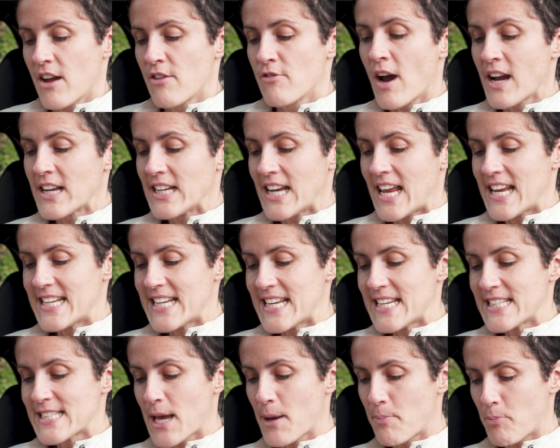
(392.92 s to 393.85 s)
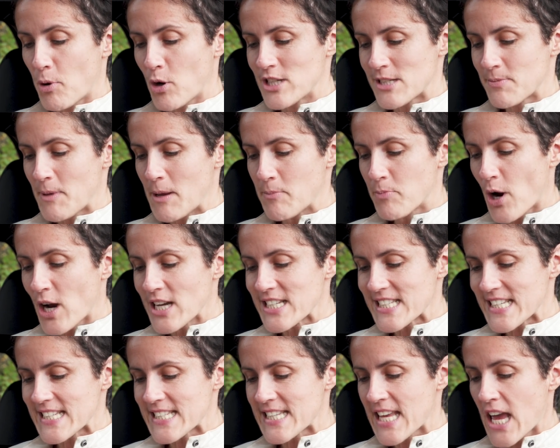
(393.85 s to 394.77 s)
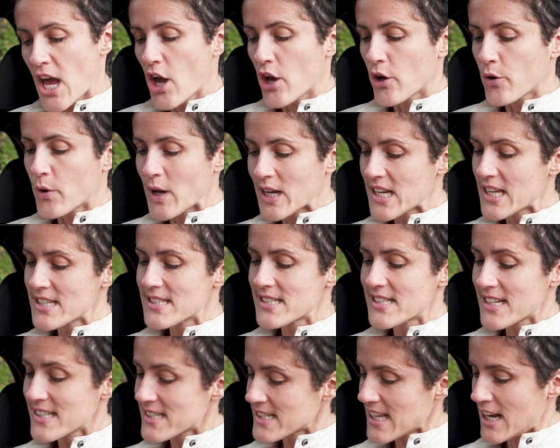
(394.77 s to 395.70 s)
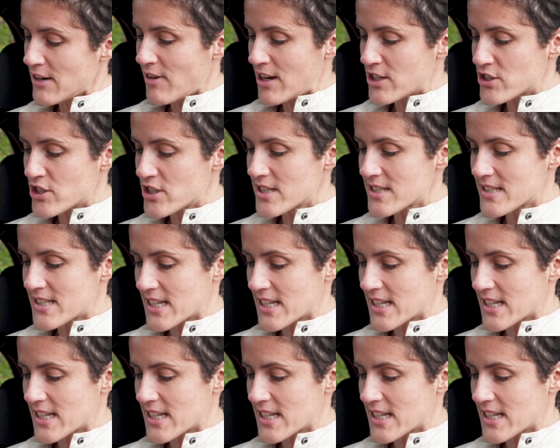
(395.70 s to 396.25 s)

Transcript: Right, ladies, points mean prizes. Quickest acceleration to